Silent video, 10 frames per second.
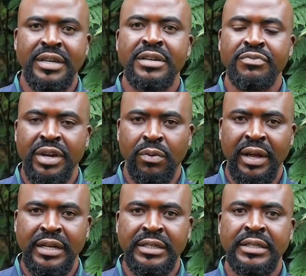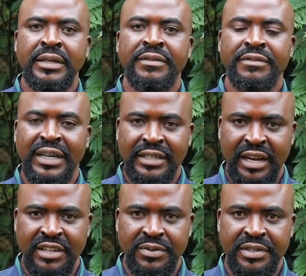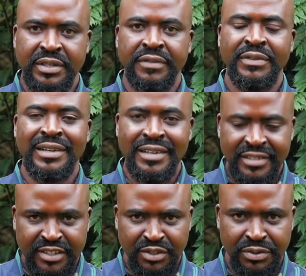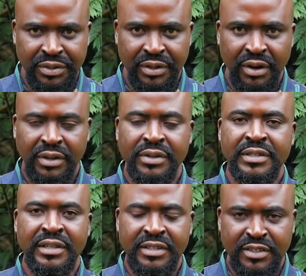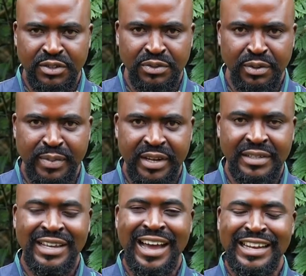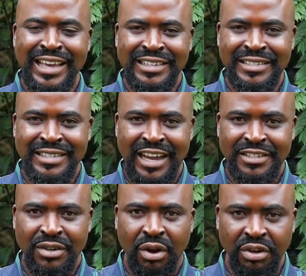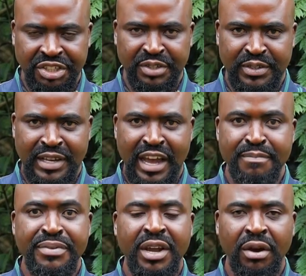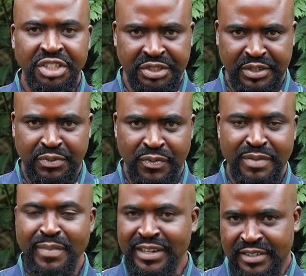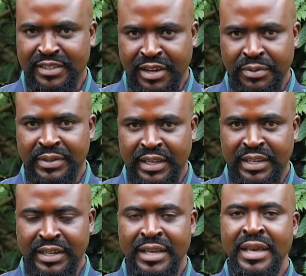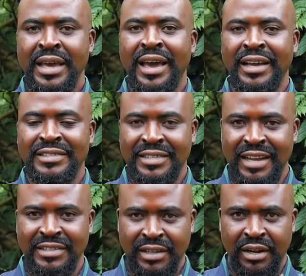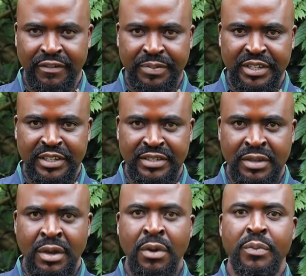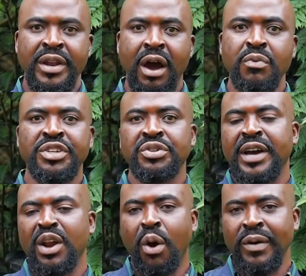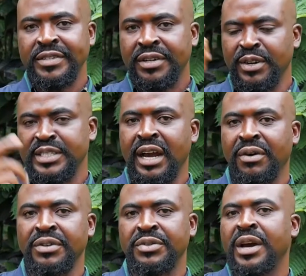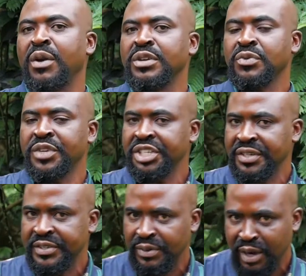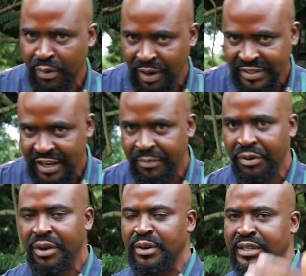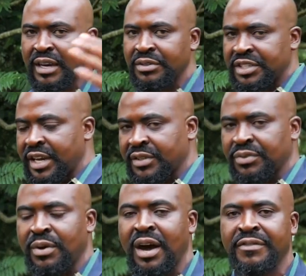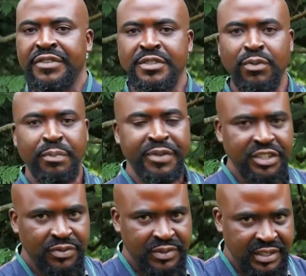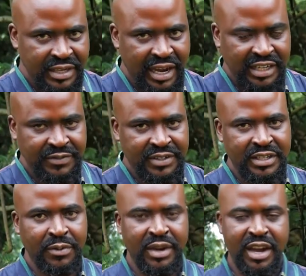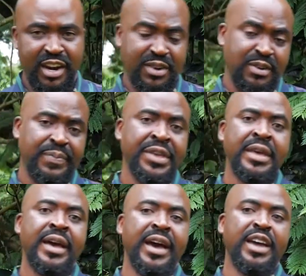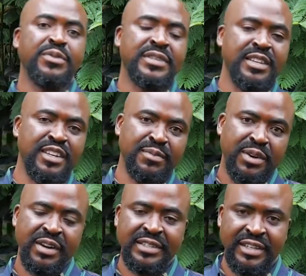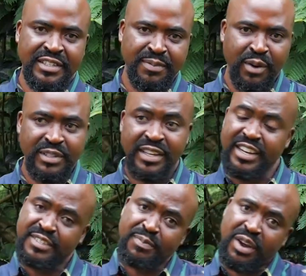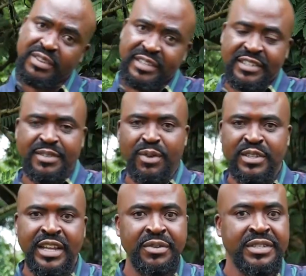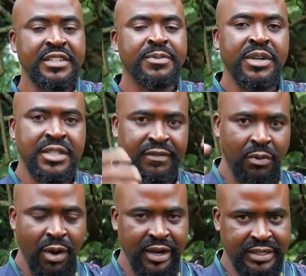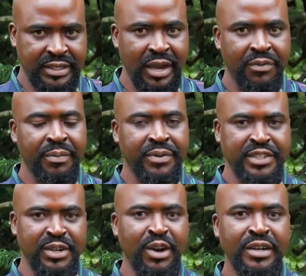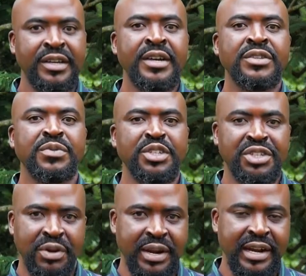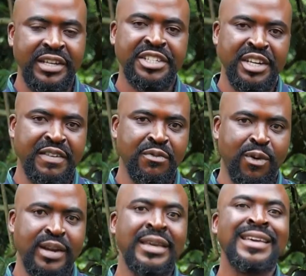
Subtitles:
eat regularly, vitalize yourself, listen to your doctors, listen to your medics, and exercise cautions and precautions with medicines that you're taking. Exercise a lot of patience, without which you can always contact us. You can always reach us on our WhatsApp, or you check through our Facebook page to see the activities that we're carrying on, and you see the numerous testimonies. The numerous testimonies that you see is because of the work that we are putting on to ensure that each and everyone